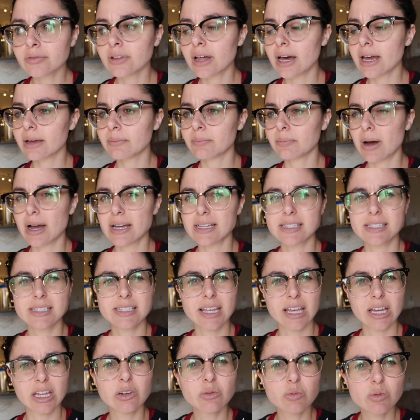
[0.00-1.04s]
like my
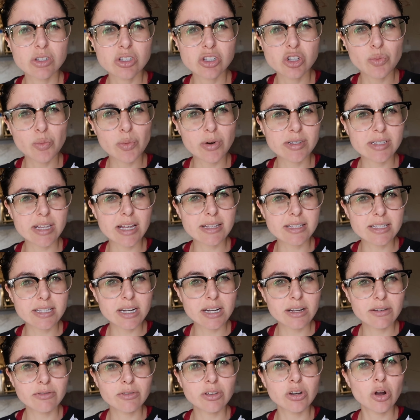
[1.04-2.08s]
skin was super
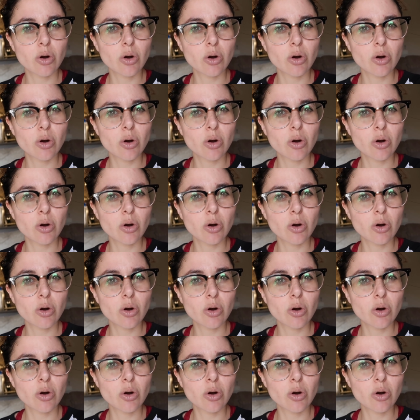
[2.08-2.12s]
sensitive.